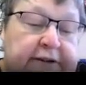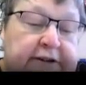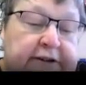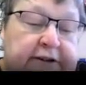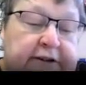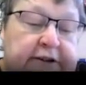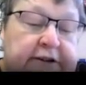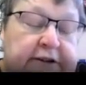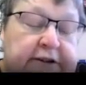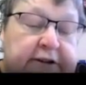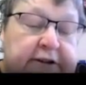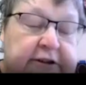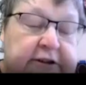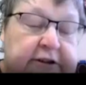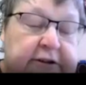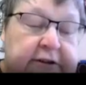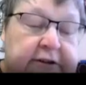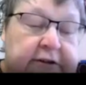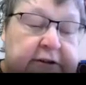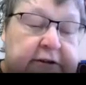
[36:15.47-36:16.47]

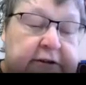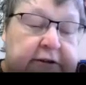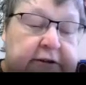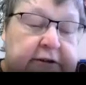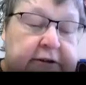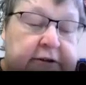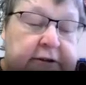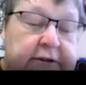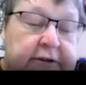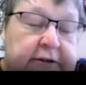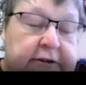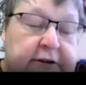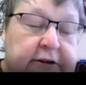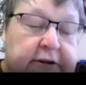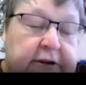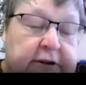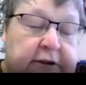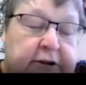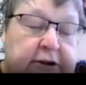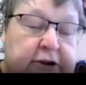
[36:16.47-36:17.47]
T,
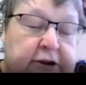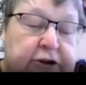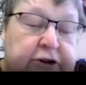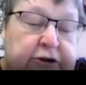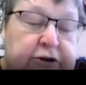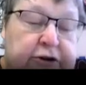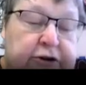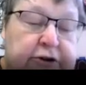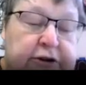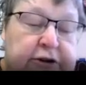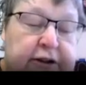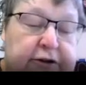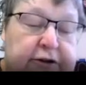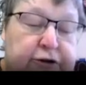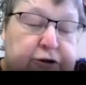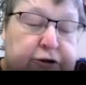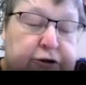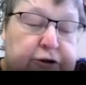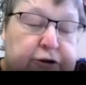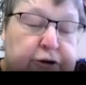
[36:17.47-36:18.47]

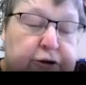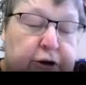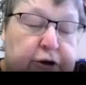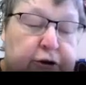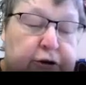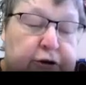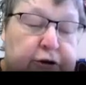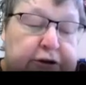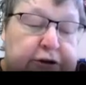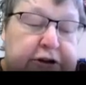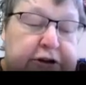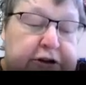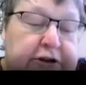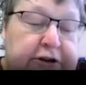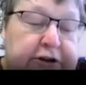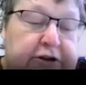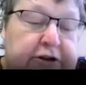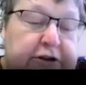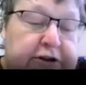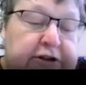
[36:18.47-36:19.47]
then no
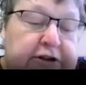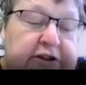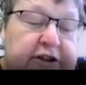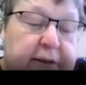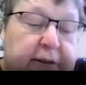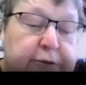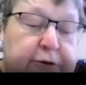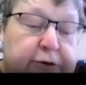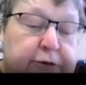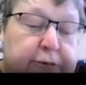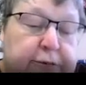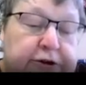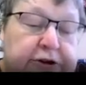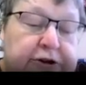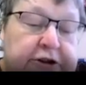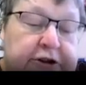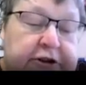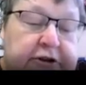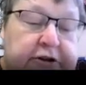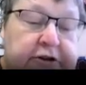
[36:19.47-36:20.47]
in this subgroup
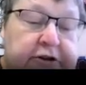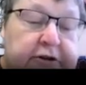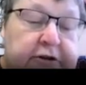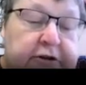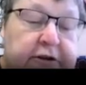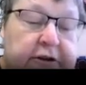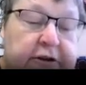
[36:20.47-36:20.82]
G,